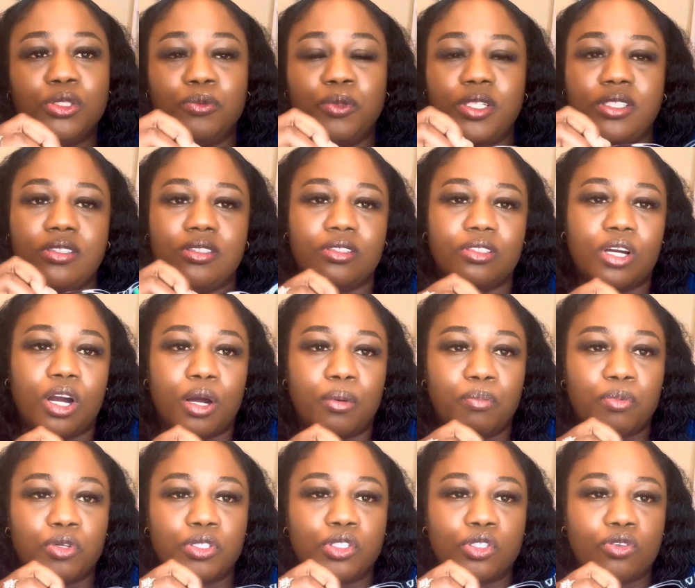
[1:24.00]
one is
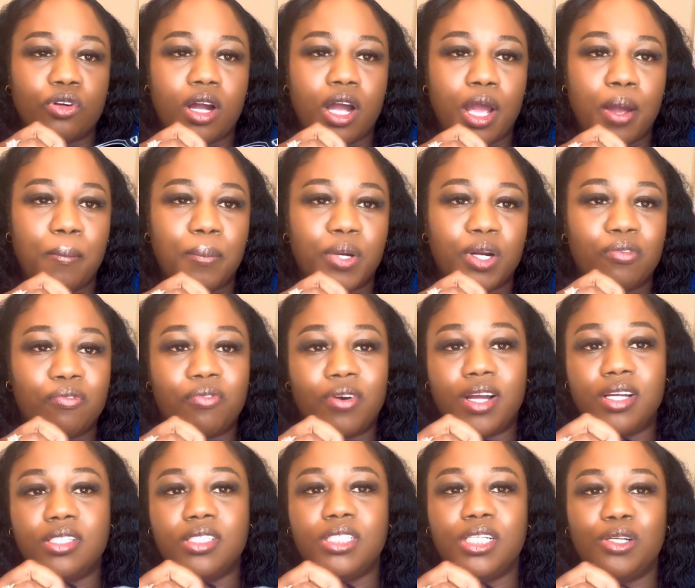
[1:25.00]
not prescribed, but if
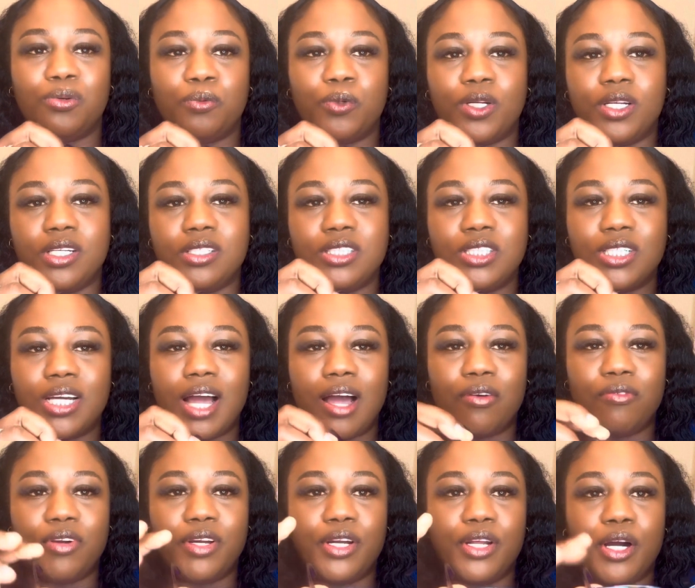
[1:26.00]
I did wanted to
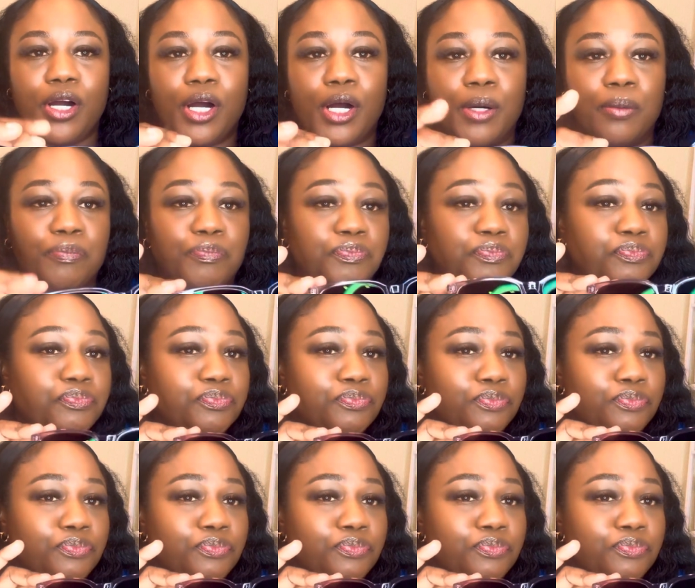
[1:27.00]
have it um,